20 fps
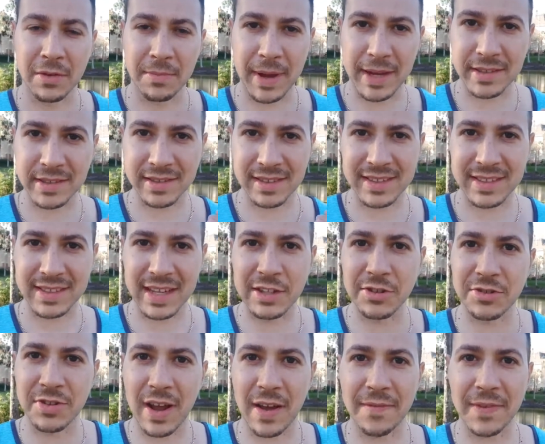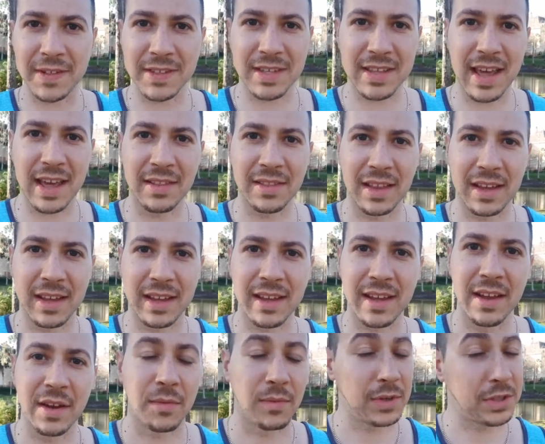You basically send traffic to that link,
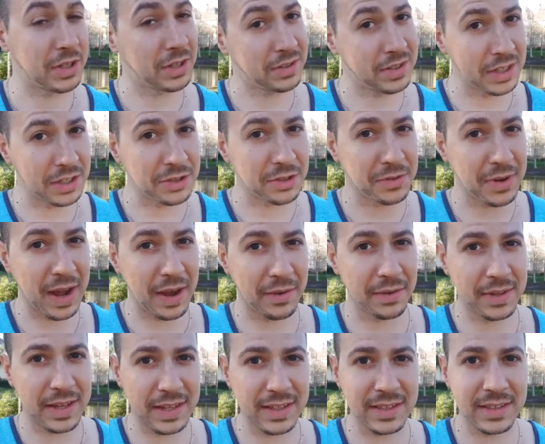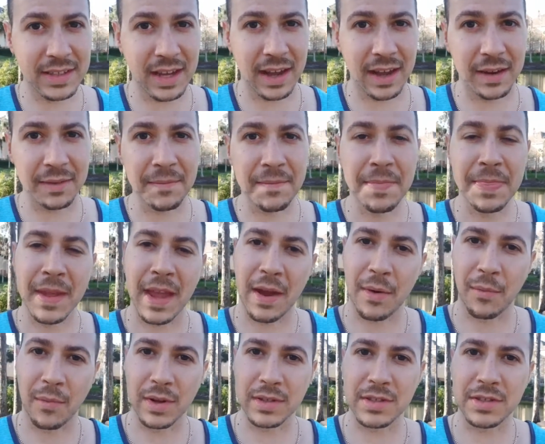which I'll teach you how on the inside.
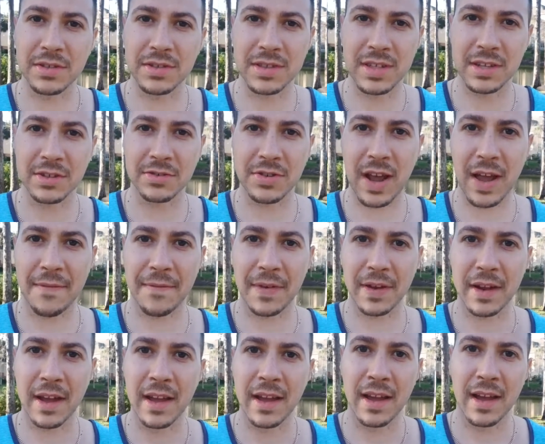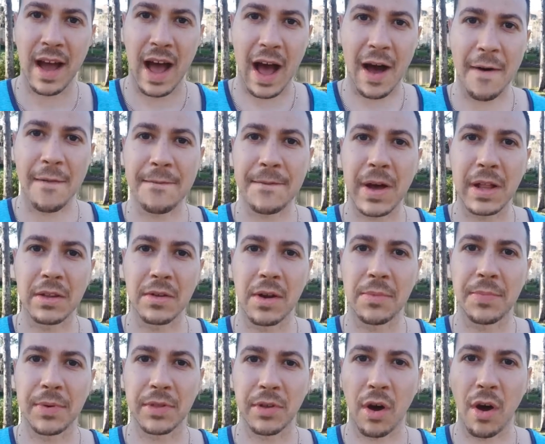And once you send traffic, I'll follow
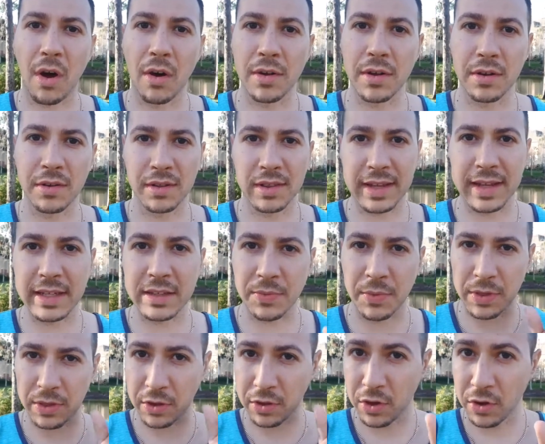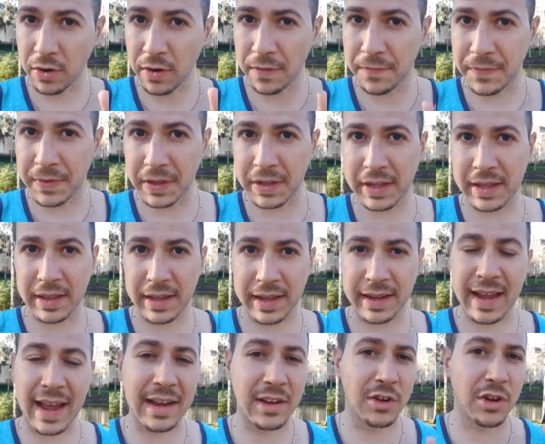up with all your leads with your affiliate
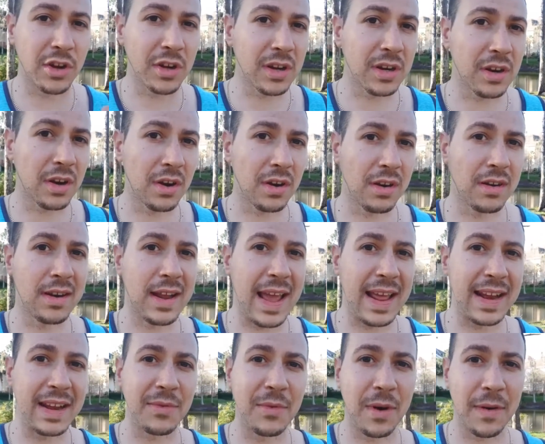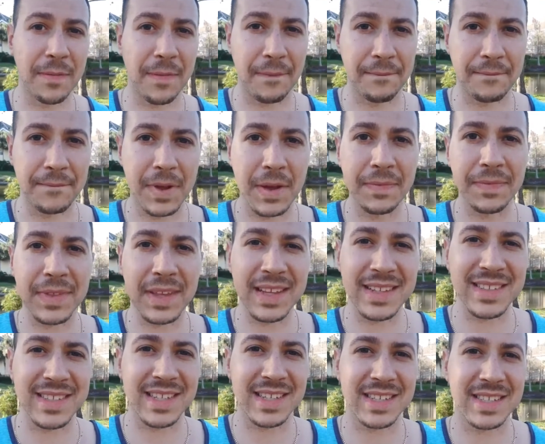link, and you're going to earn anywhere from 50
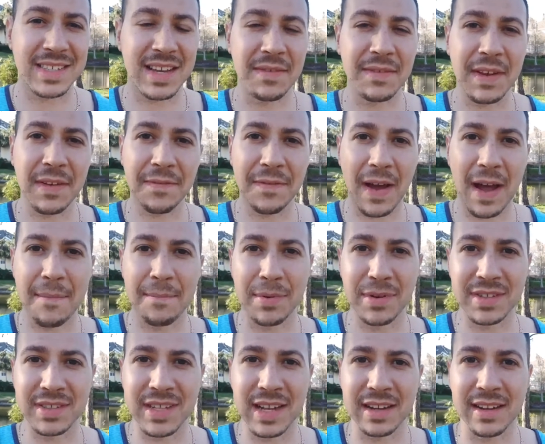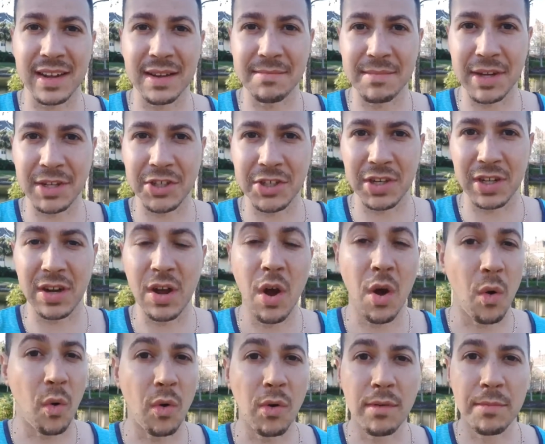to 75% commission
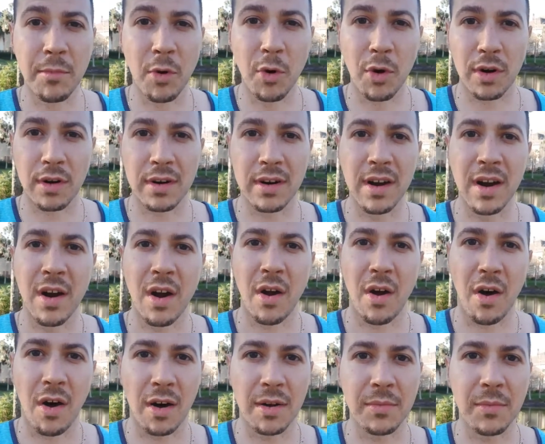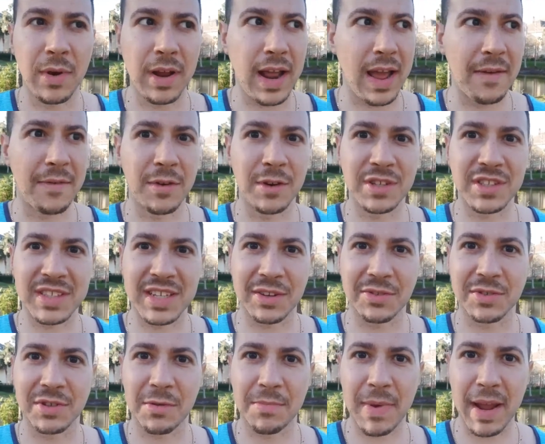or more on whatever
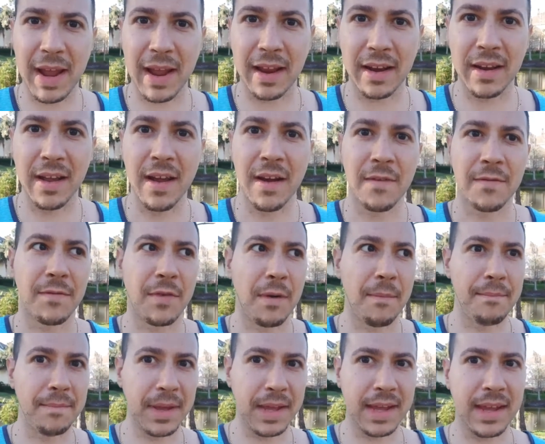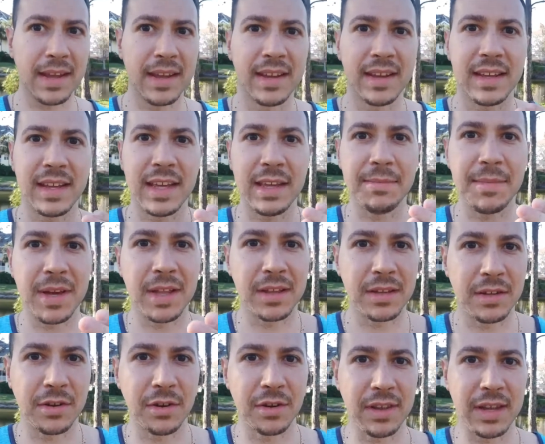sales are made from me
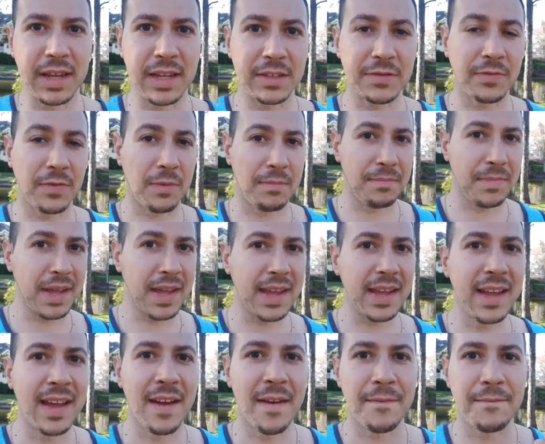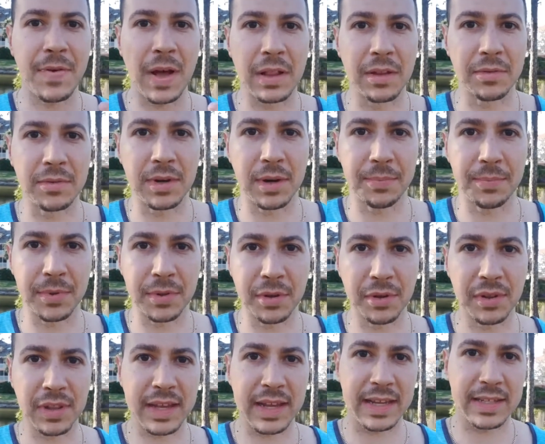emailing your leads, from me following up with
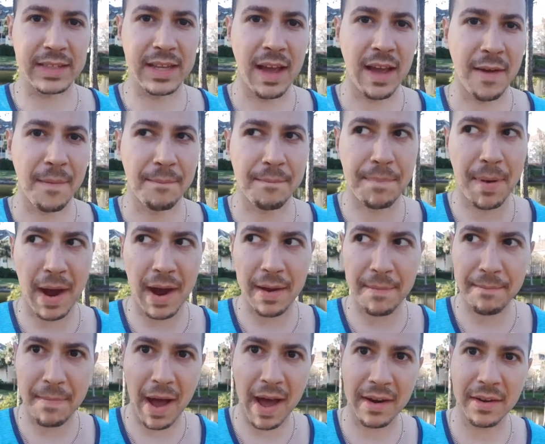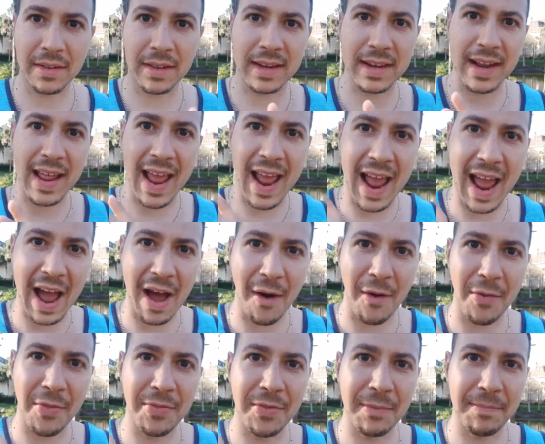your leads by modeling
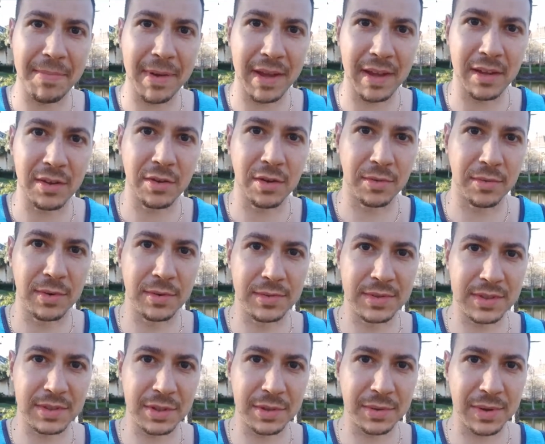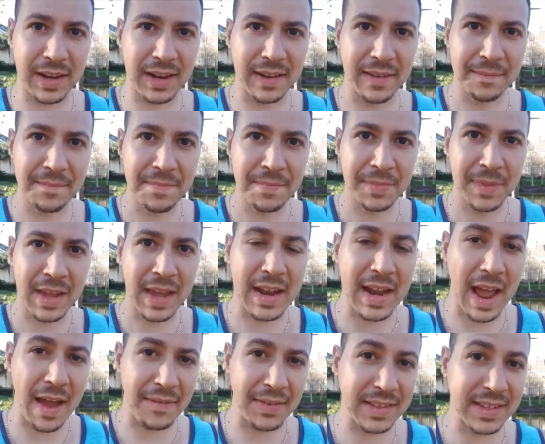how the big gurus do it and
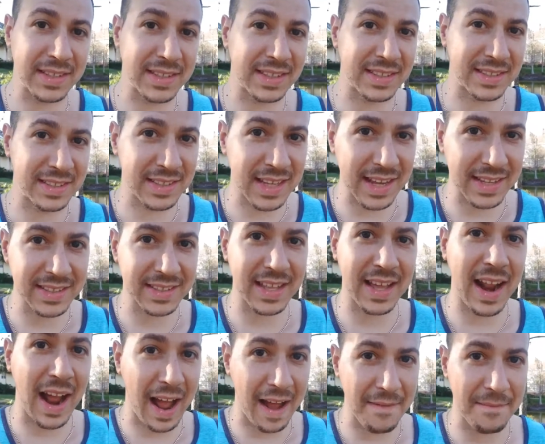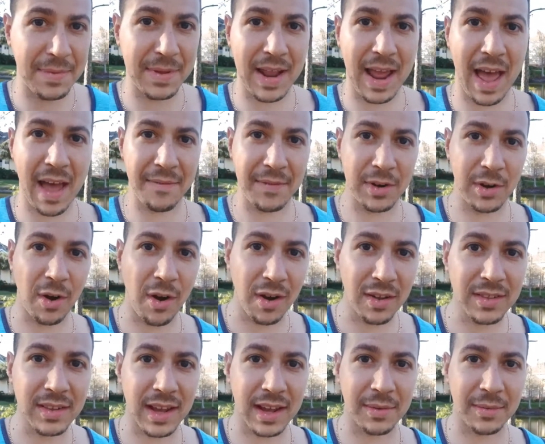having the success that I've been having
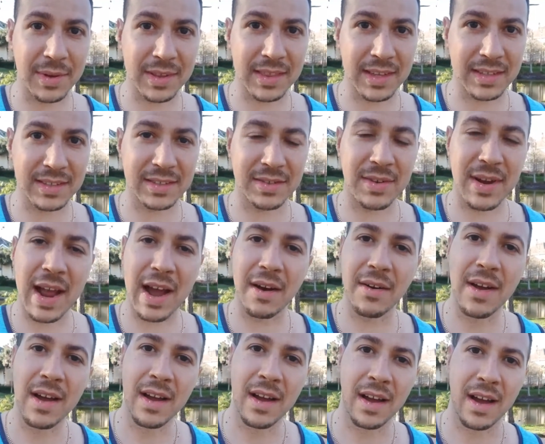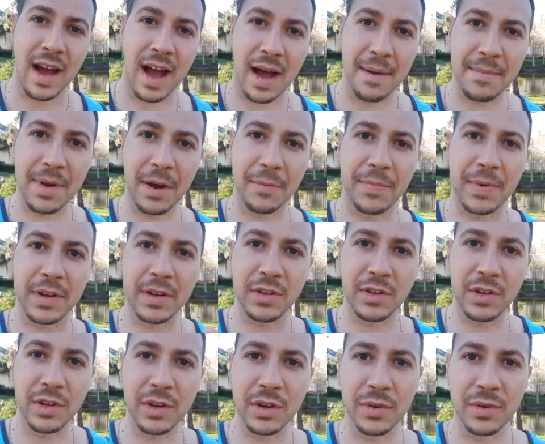online with this. So now I'm helping
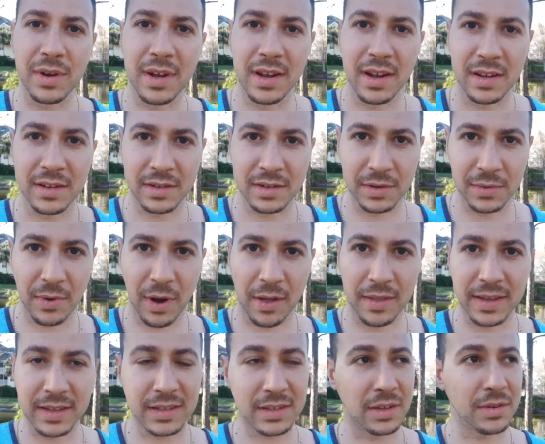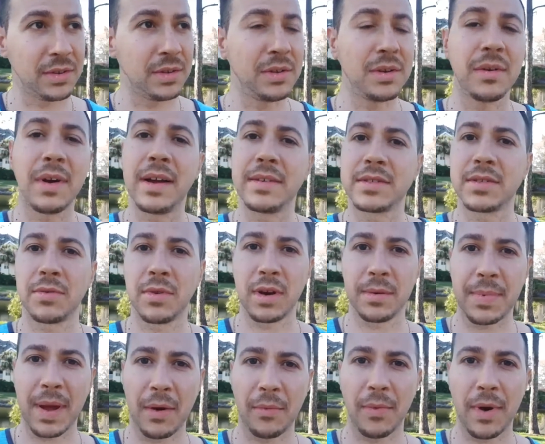you do all this so you don't have to worry
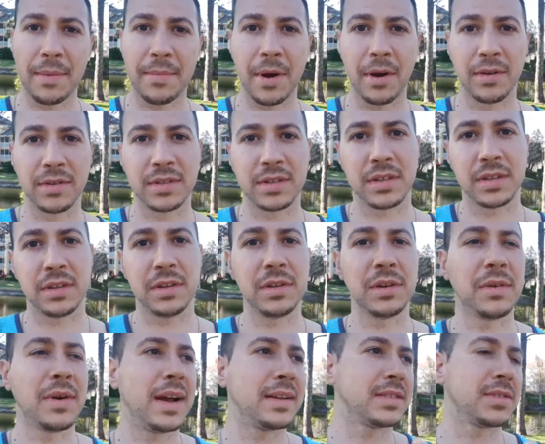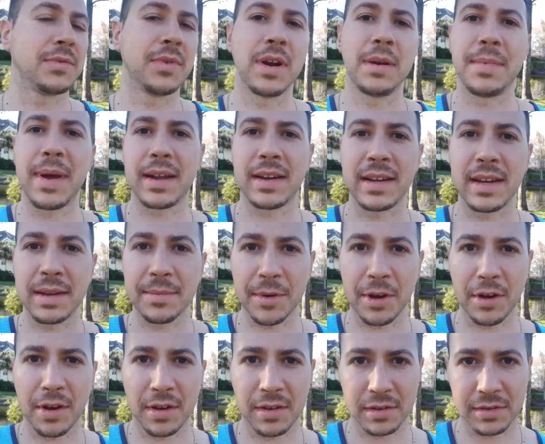about web hosting. You don't have to worry about an email
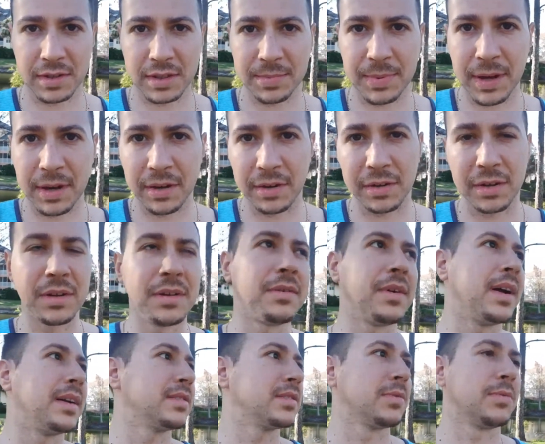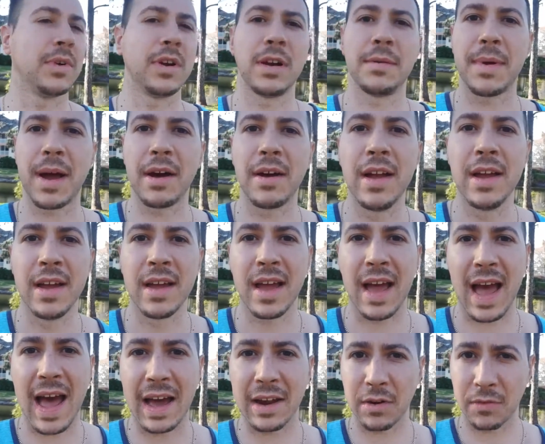autoresponder. You don't have to worry about
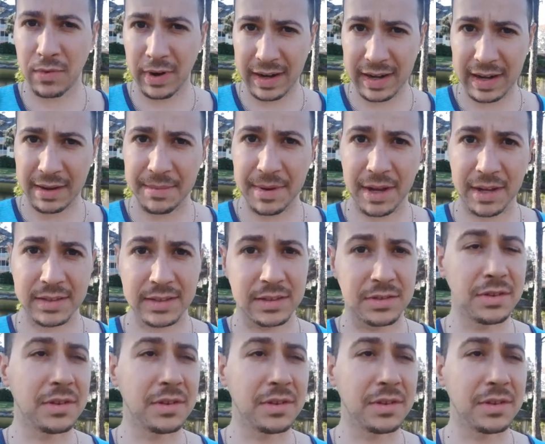how to write emails.